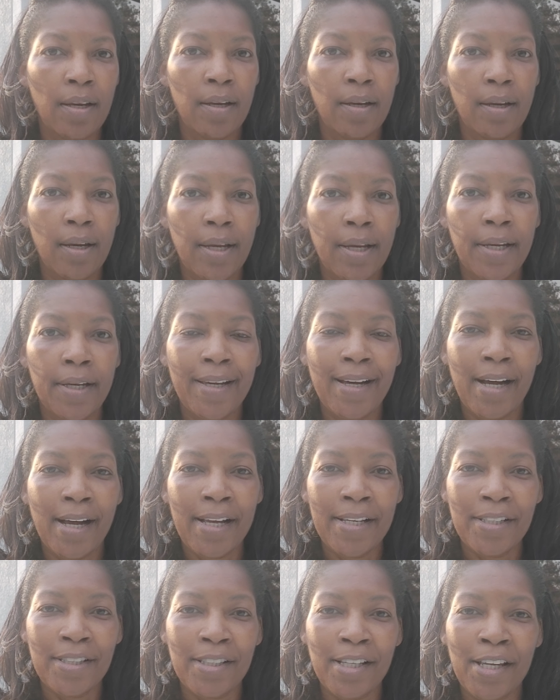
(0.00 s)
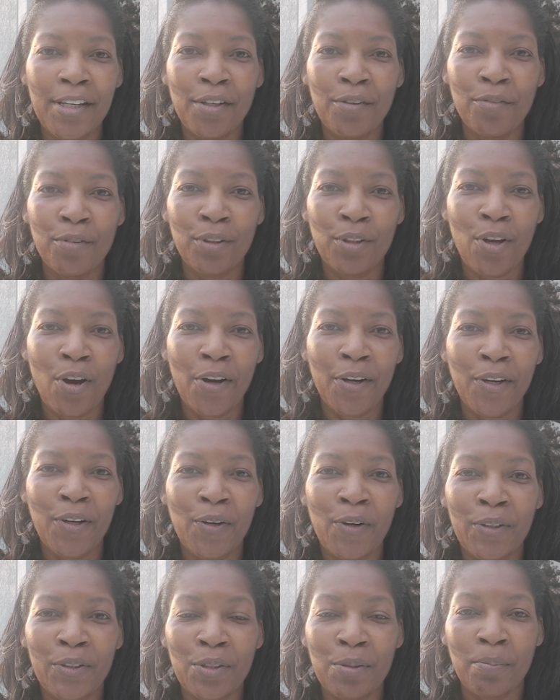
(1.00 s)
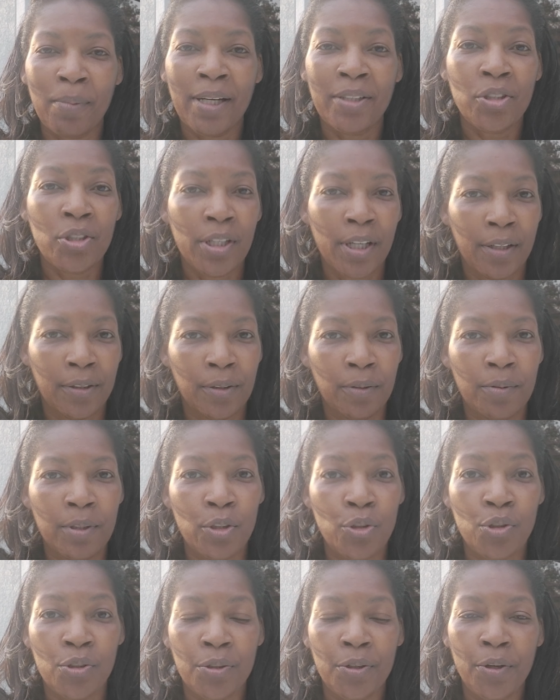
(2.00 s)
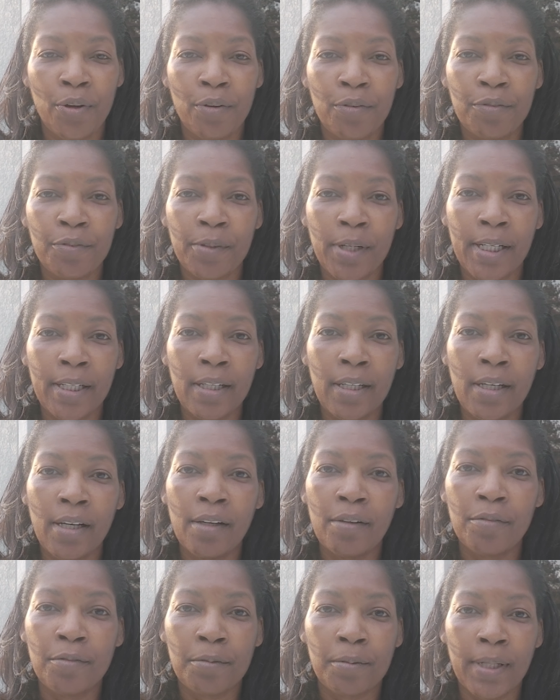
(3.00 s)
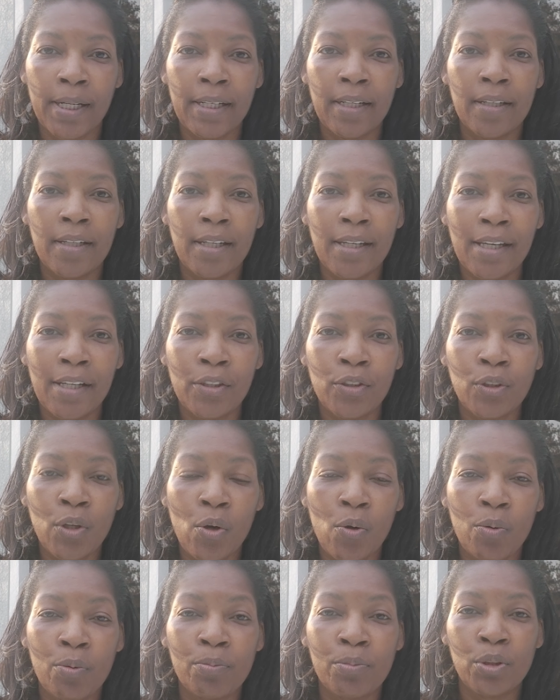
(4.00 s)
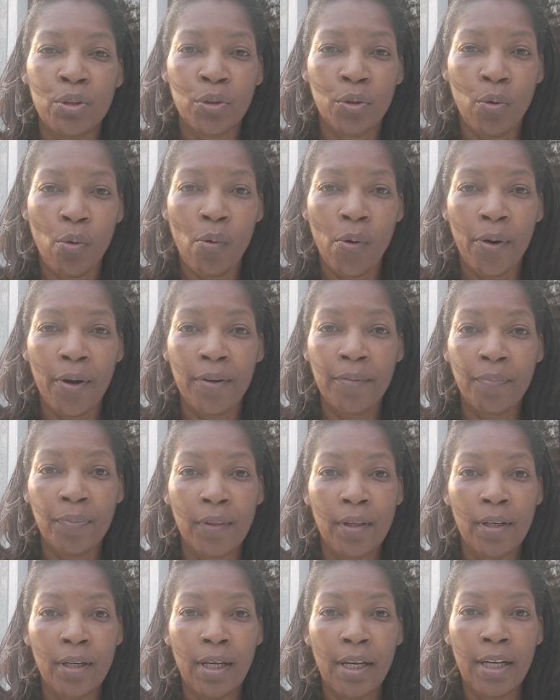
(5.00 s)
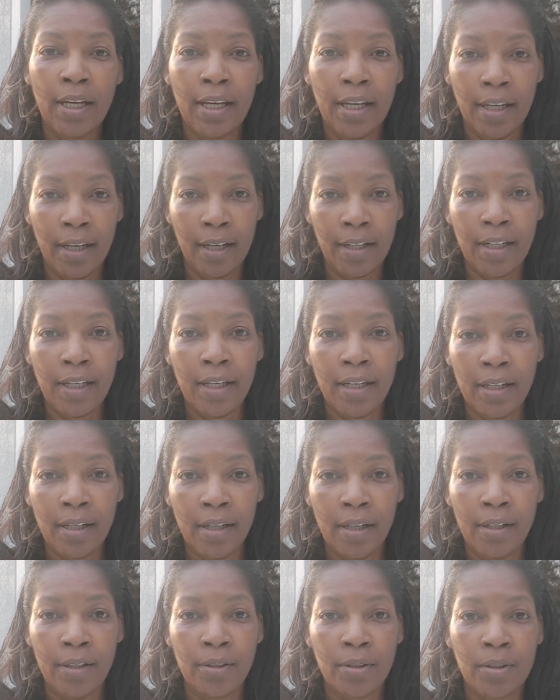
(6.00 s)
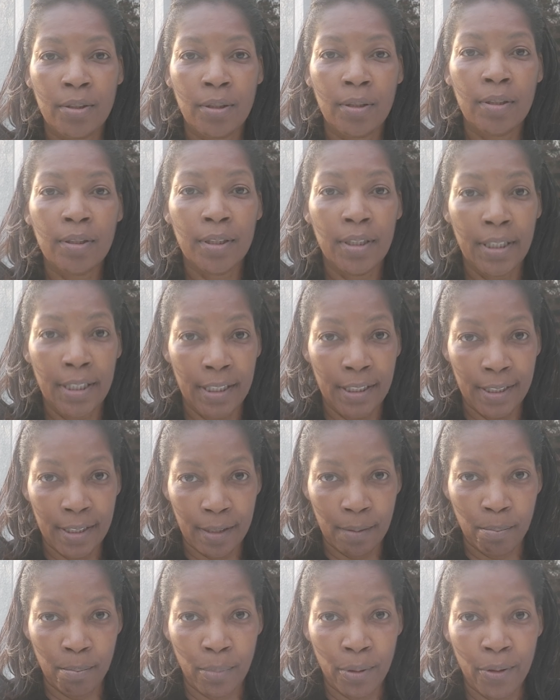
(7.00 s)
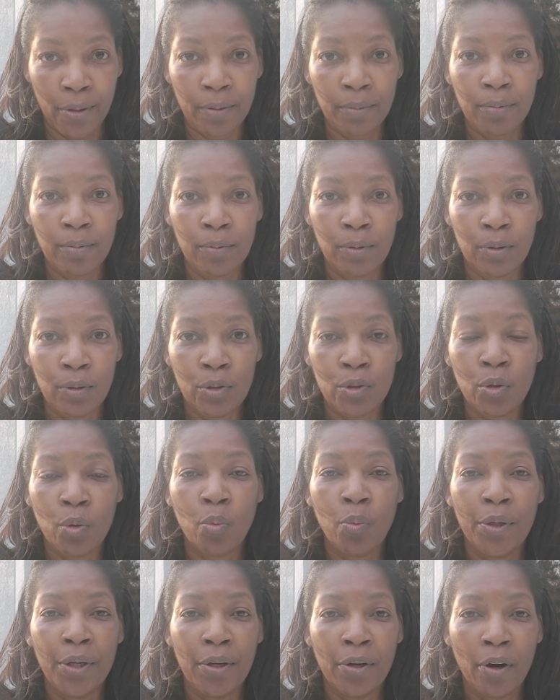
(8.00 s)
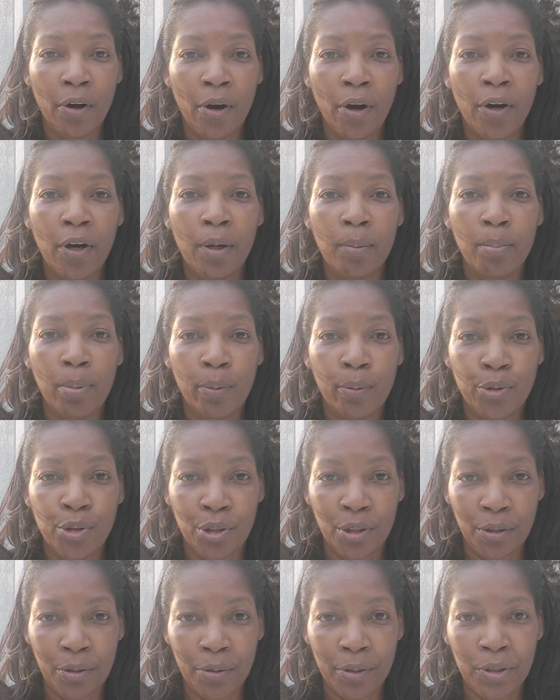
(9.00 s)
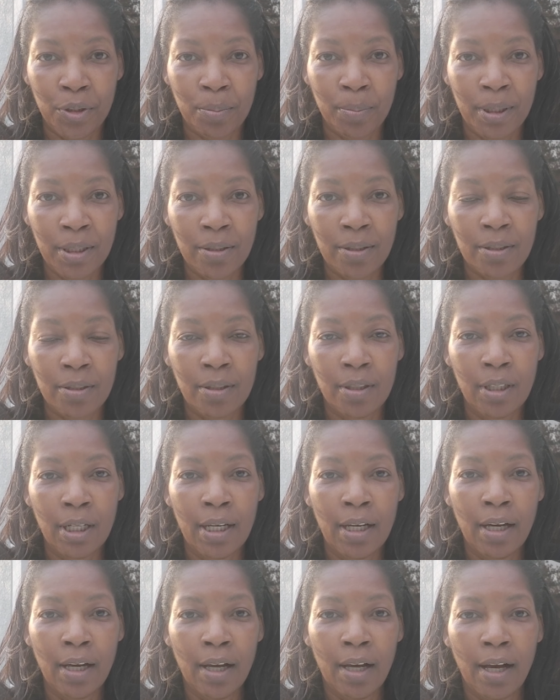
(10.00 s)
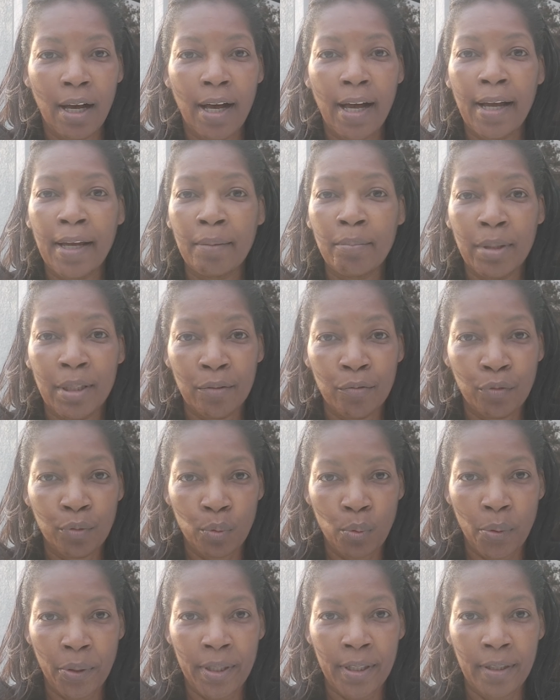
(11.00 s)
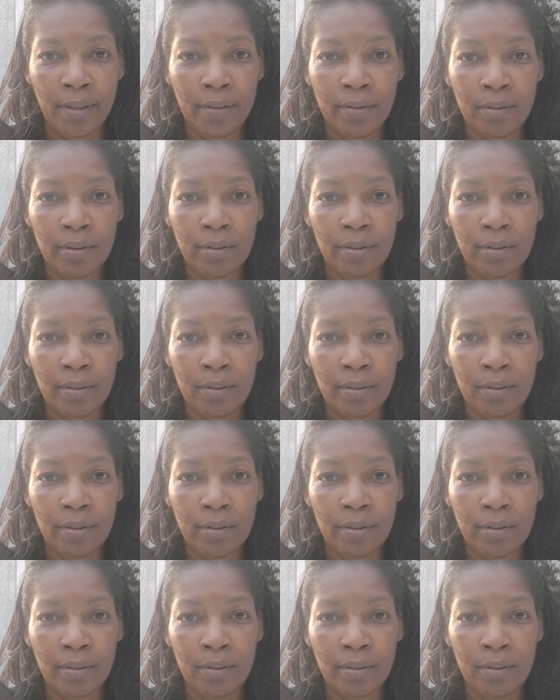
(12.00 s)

Hey guys, thank you for logging on to my channel. This is your girl Freddie of Freddie King's Home Decor. It is December, so we are approaching Christmas. I'm in Florida.